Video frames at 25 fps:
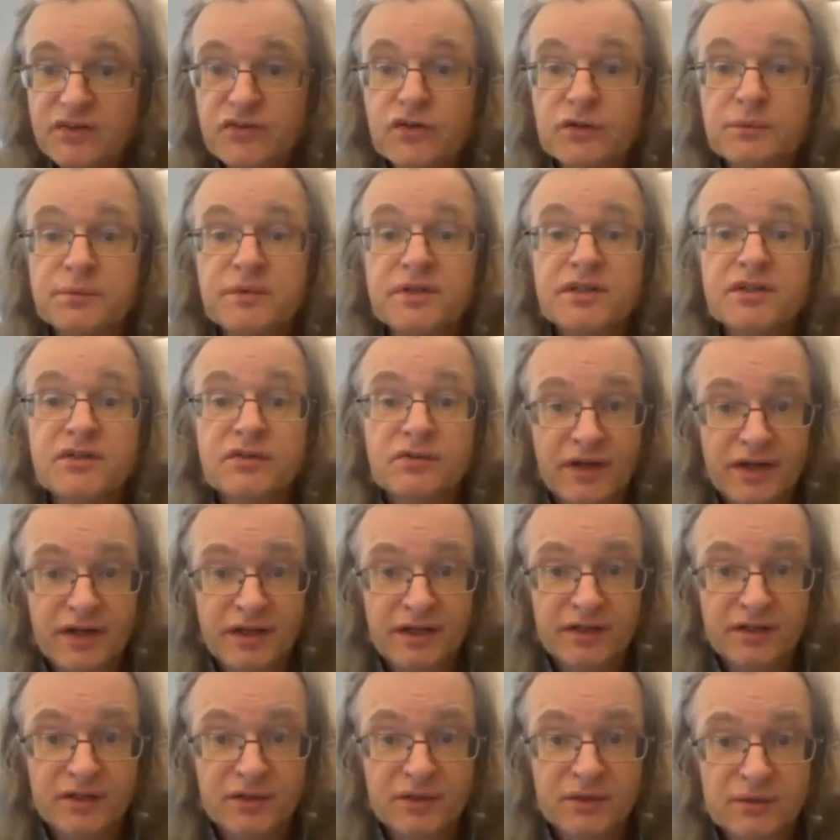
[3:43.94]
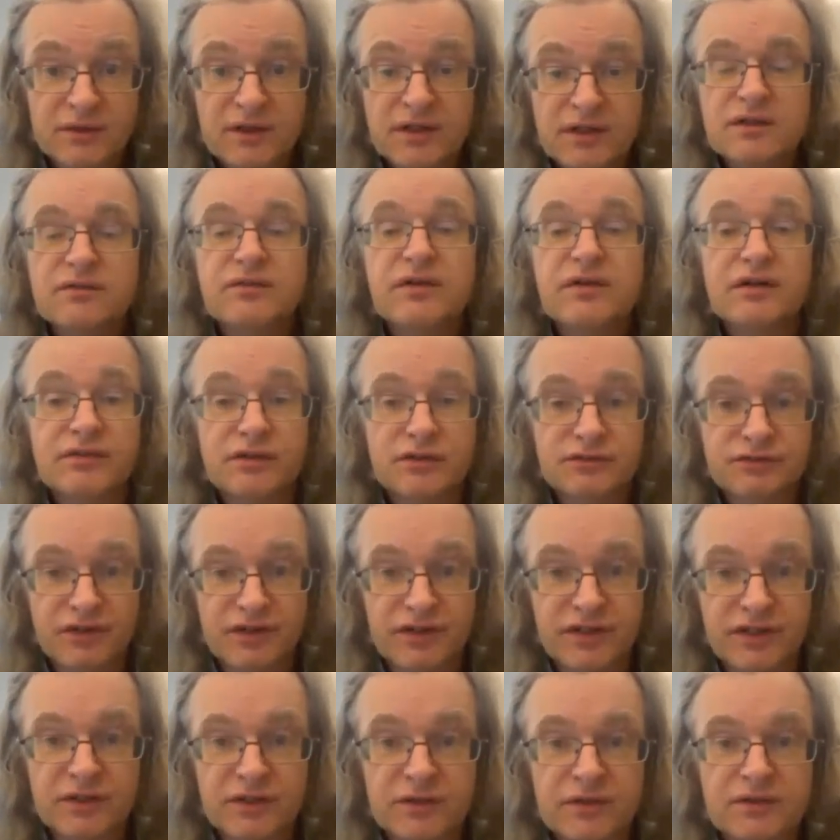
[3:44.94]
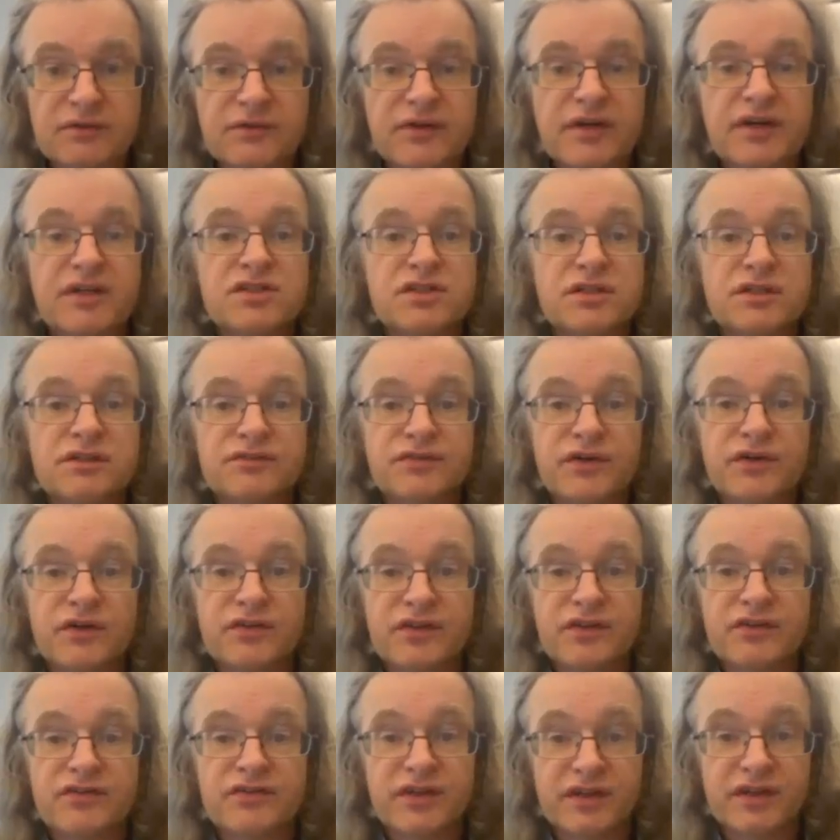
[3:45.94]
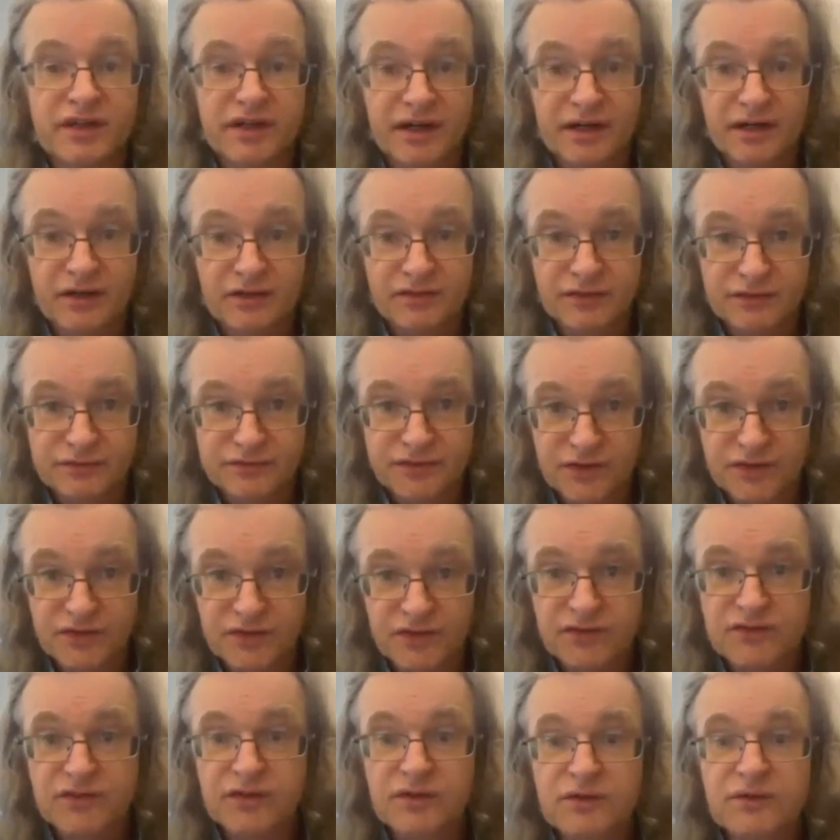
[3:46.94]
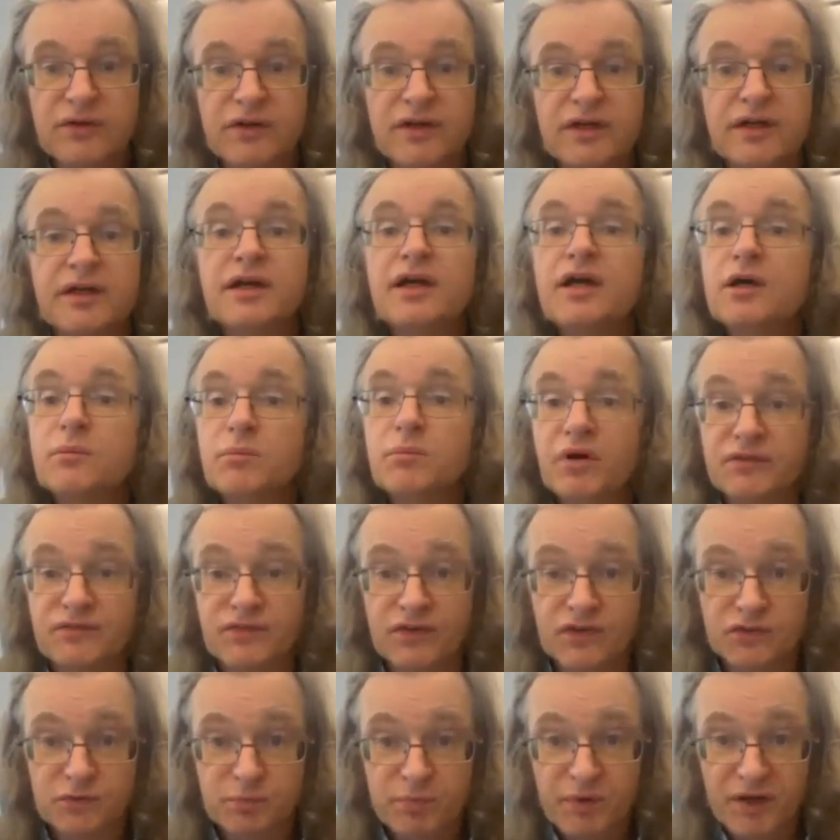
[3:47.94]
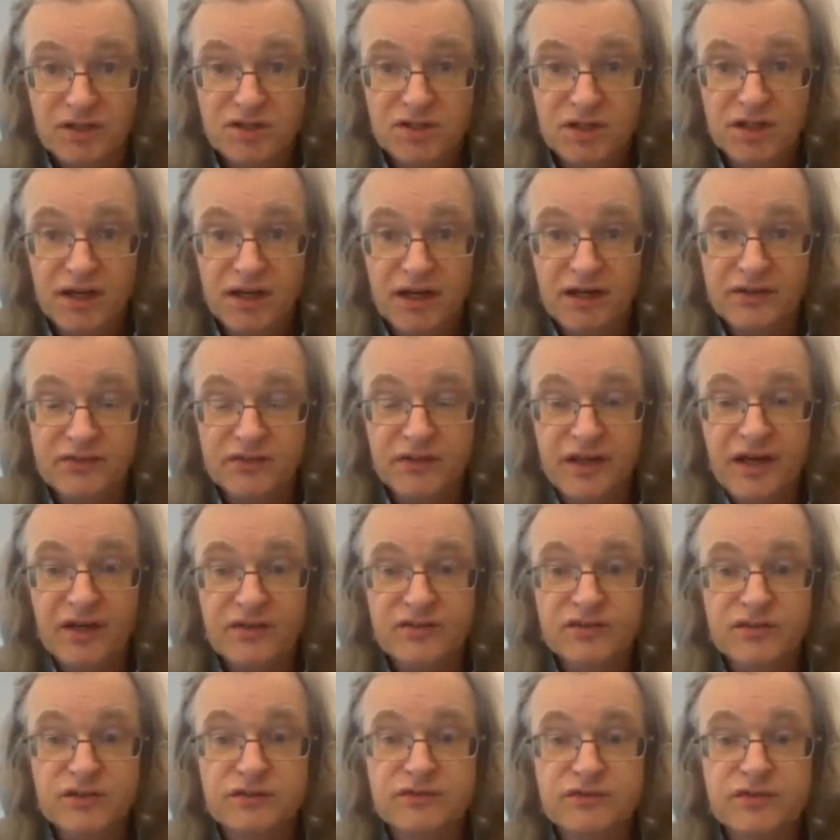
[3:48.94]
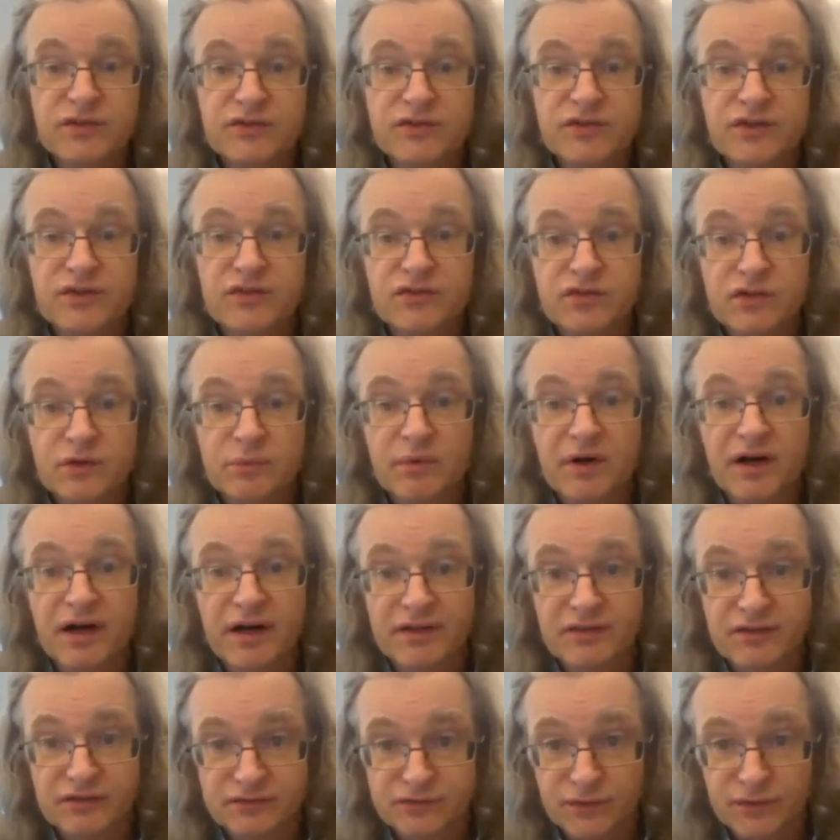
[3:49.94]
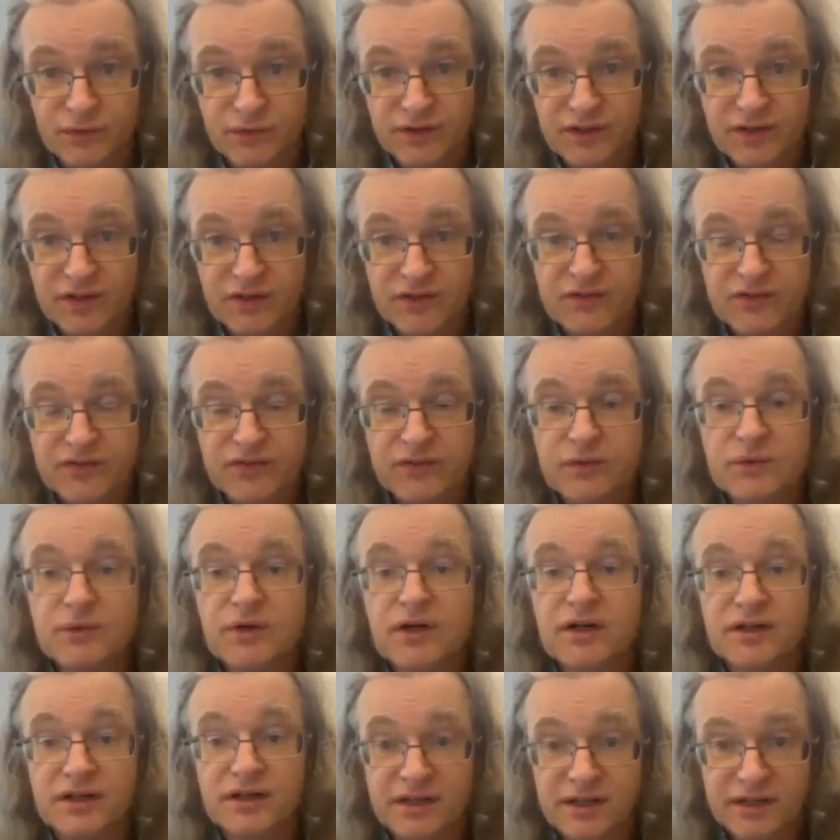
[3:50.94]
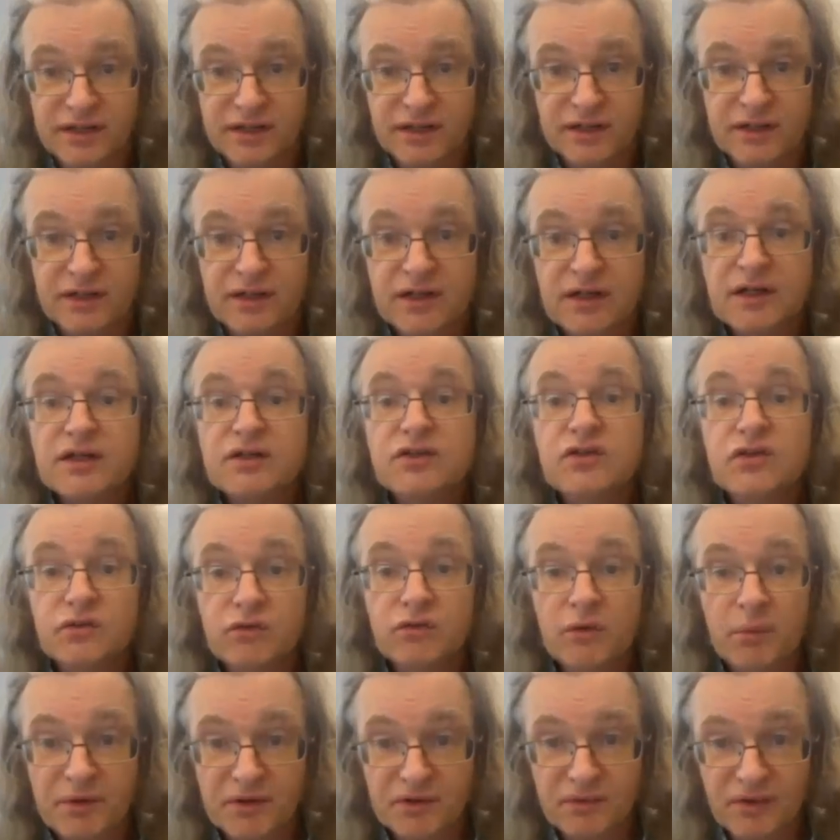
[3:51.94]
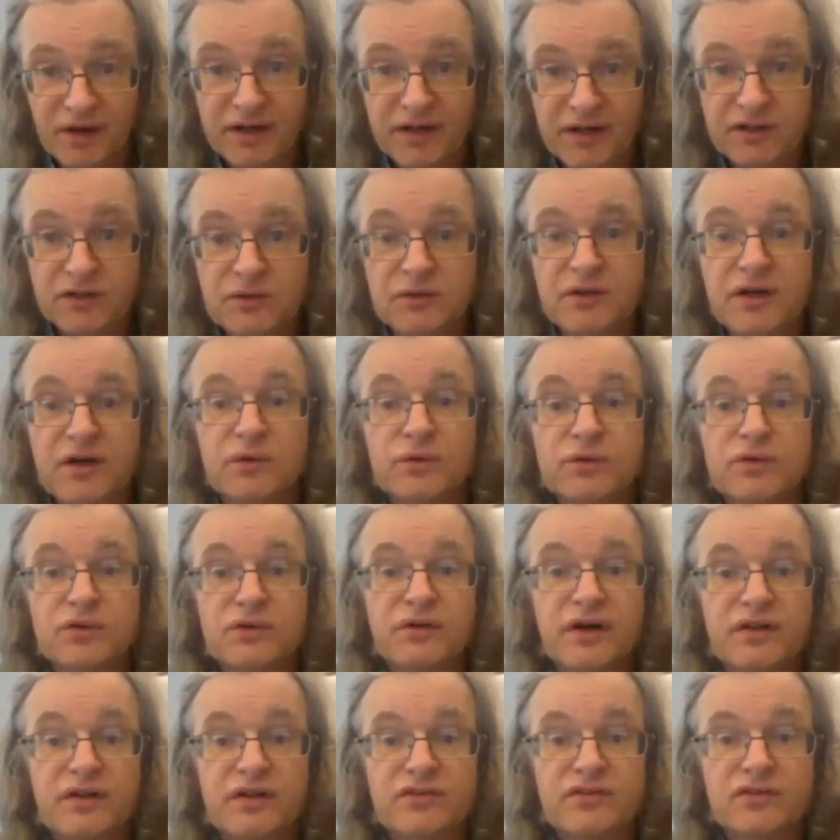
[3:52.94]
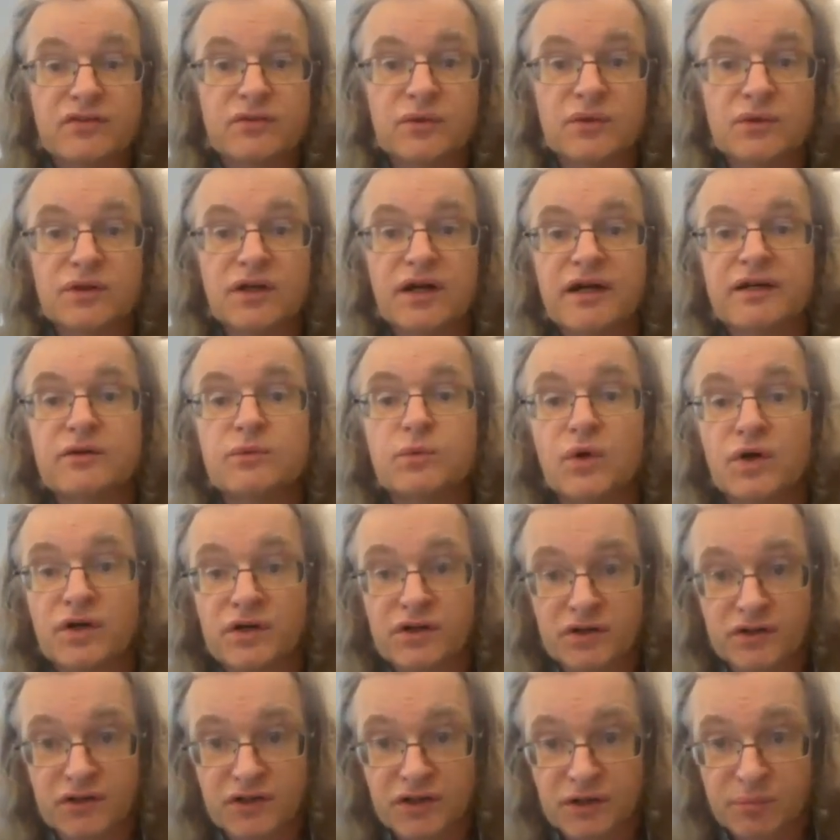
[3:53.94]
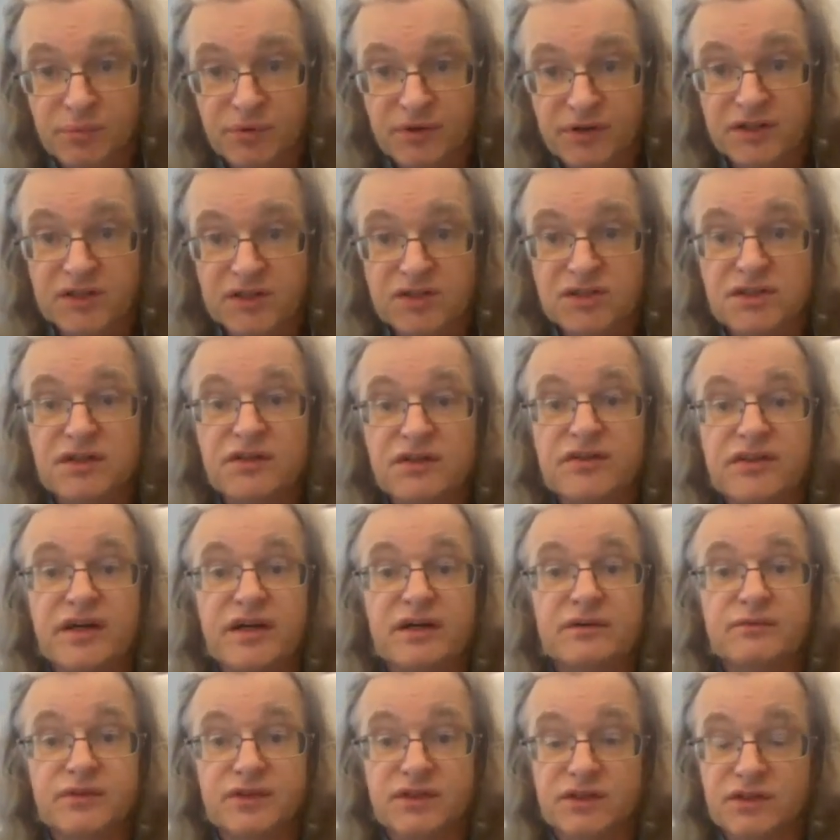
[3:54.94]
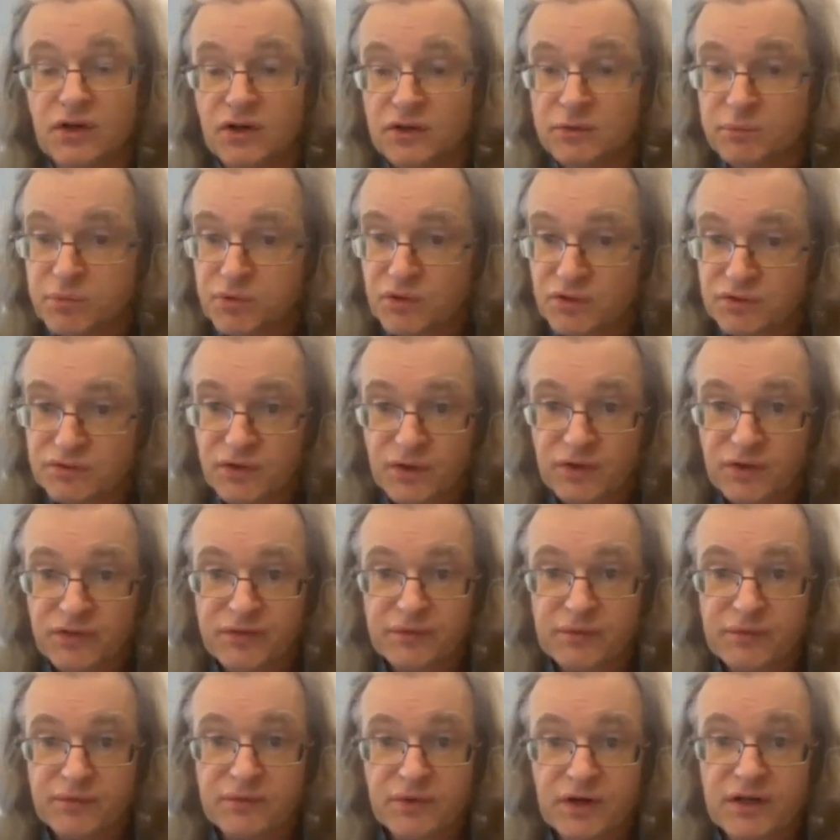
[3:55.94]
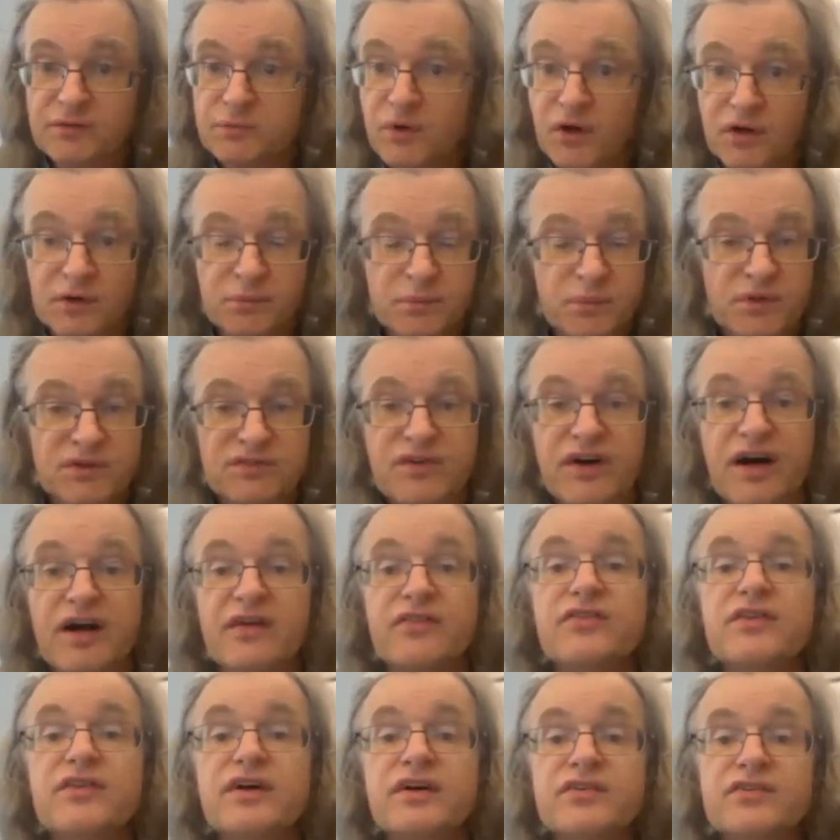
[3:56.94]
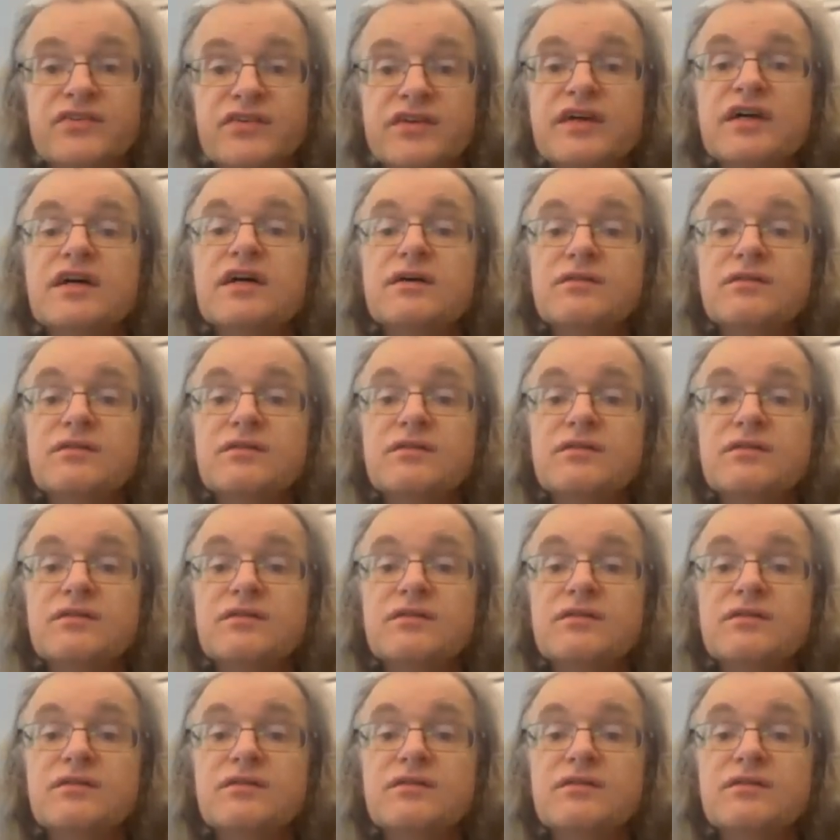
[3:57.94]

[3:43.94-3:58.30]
So we train you. We have a very good ratio for this. Again, it's a physics degree, but we specialize on astrophysics. So by the four years you are here, you will be ready to go to grad school and work in your PhD there. We don't provoke, we don't provide this.